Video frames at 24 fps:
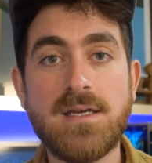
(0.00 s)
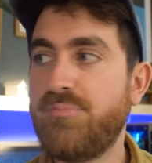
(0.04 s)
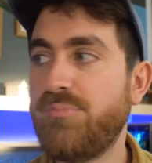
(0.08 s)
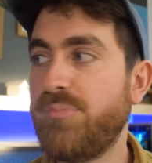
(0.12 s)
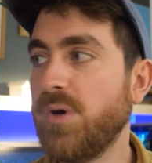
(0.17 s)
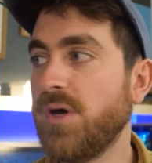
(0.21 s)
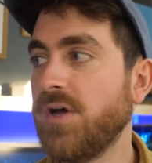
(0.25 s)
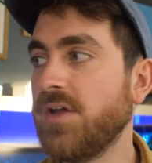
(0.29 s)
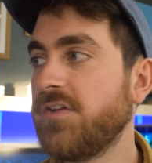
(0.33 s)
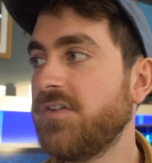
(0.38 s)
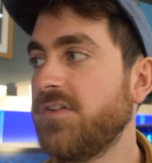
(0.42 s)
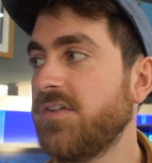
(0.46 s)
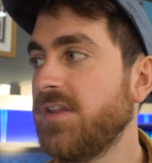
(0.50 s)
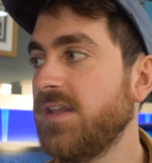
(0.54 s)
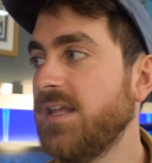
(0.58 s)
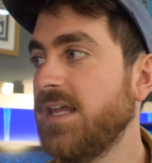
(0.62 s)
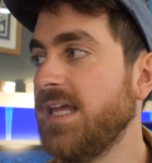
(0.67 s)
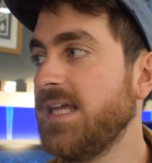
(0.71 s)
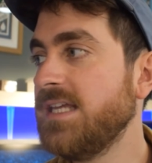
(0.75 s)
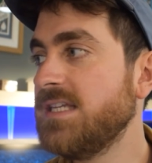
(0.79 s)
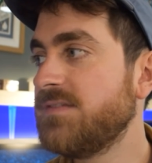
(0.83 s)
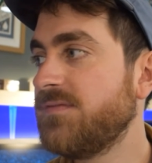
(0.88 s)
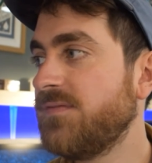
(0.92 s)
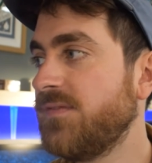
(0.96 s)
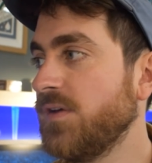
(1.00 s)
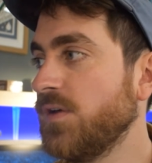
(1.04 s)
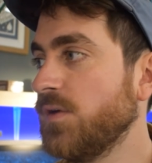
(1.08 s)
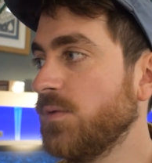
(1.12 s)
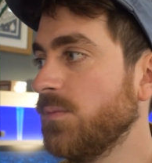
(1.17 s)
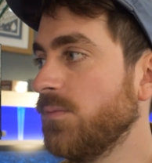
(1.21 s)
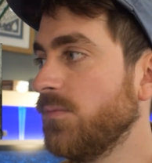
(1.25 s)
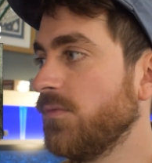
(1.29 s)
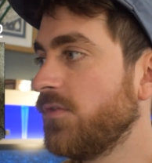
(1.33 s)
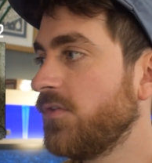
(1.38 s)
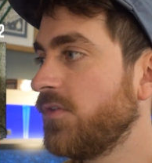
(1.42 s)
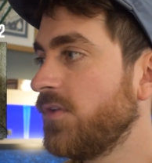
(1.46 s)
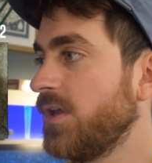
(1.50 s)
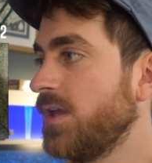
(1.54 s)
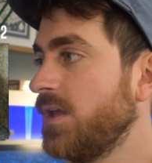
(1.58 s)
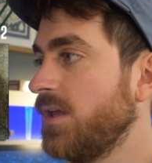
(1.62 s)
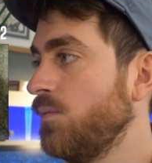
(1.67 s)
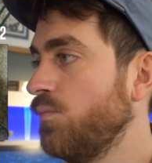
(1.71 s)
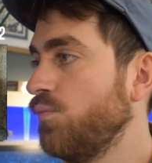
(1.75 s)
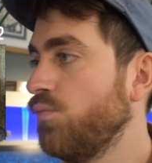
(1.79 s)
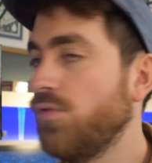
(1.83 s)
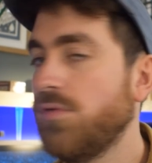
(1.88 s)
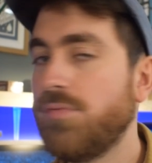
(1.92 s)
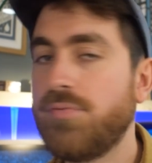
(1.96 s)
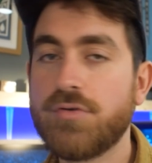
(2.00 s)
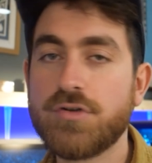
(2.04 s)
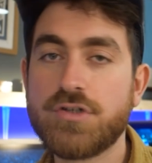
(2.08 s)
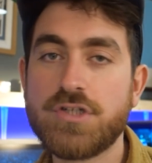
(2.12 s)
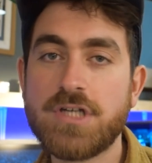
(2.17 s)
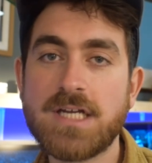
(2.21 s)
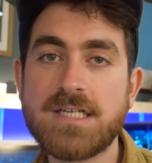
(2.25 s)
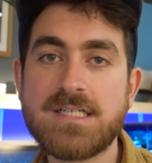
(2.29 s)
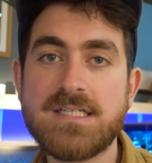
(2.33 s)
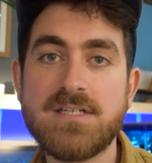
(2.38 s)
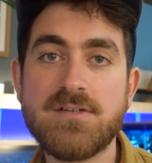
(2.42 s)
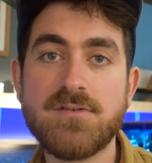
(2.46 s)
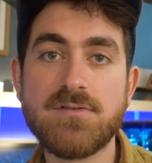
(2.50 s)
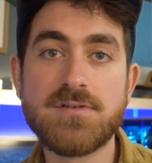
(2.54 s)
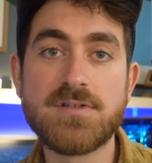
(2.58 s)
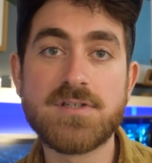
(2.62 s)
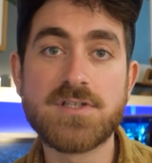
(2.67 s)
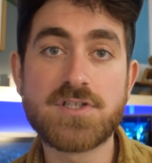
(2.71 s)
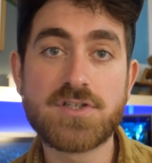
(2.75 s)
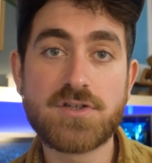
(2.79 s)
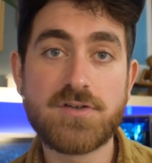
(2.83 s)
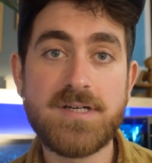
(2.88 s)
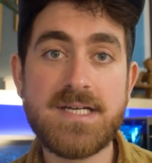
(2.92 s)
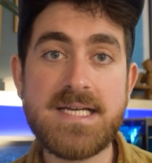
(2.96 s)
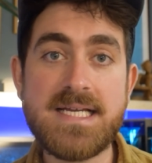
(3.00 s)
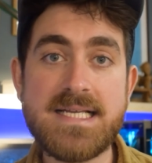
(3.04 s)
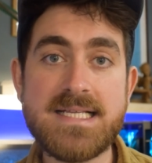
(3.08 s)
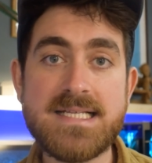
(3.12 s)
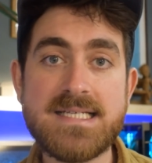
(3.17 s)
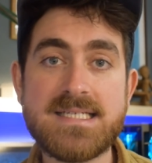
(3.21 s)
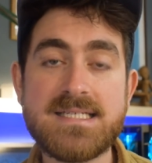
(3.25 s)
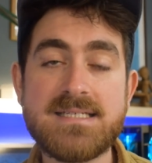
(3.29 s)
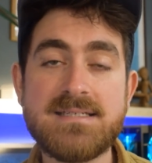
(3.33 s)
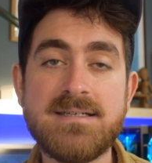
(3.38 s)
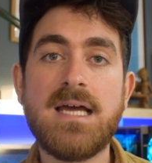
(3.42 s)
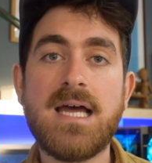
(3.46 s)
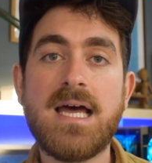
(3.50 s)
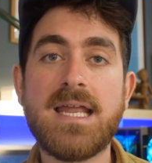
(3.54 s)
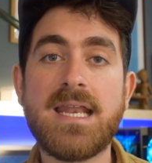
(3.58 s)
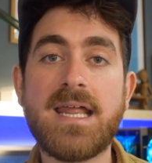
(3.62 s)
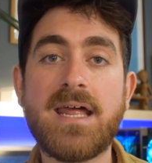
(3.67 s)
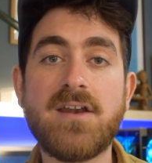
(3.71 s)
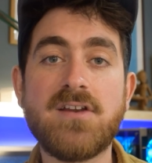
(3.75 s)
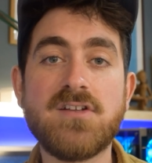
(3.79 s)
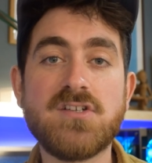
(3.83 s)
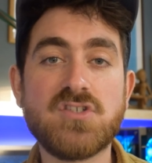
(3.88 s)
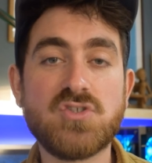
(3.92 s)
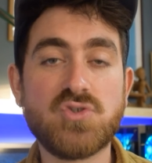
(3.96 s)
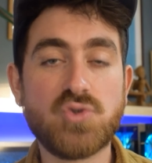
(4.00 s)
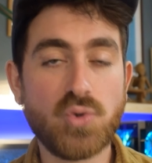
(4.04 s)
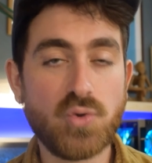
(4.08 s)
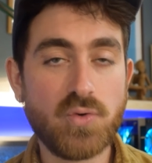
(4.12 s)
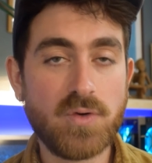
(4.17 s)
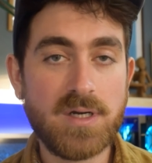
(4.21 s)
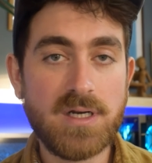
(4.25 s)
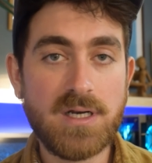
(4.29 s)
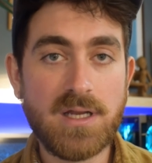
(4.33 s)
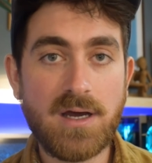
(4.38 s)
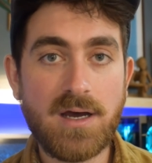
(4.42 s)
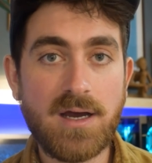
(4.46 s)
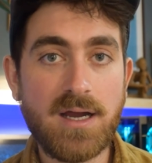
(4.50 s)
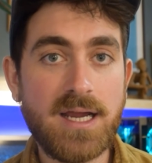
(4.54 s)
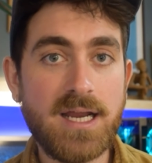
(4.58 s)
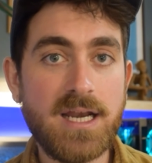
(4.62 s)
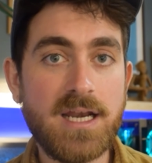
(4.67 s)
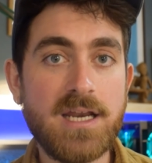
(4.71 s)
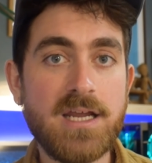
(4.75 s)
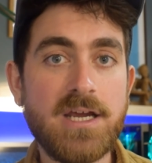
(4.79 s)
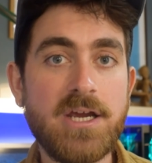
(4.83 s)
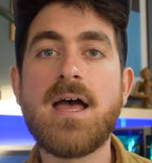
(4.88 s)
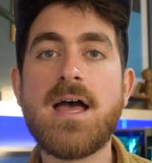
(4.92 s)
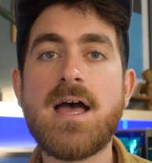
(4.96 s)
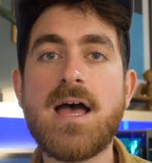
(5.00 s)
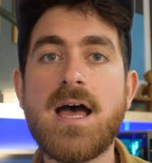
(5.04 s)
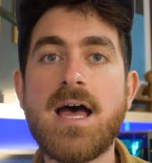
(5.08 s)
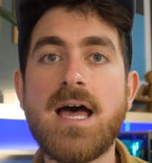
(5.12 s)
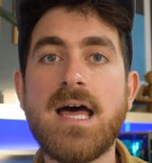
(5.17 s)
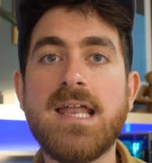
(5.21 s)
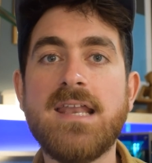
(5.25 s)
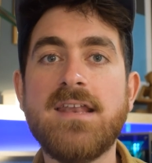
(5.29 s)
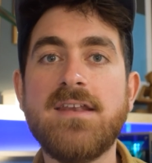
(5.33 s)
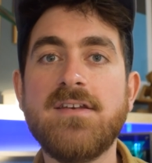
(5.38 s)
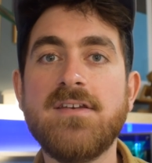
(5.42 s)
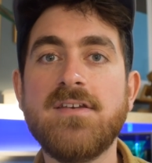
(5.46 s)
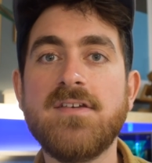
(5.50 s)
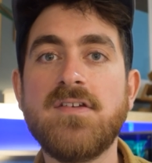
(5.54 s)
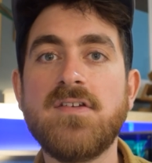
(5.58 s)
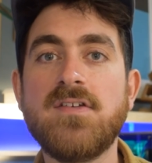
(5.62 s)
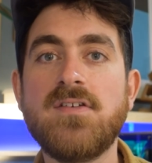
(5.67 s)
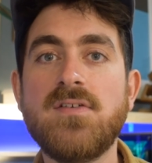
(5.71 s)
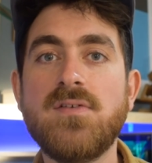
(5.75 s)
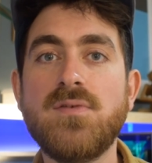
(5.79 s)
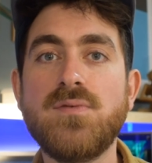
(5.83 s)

But his films were projected onto screens and had a storyline and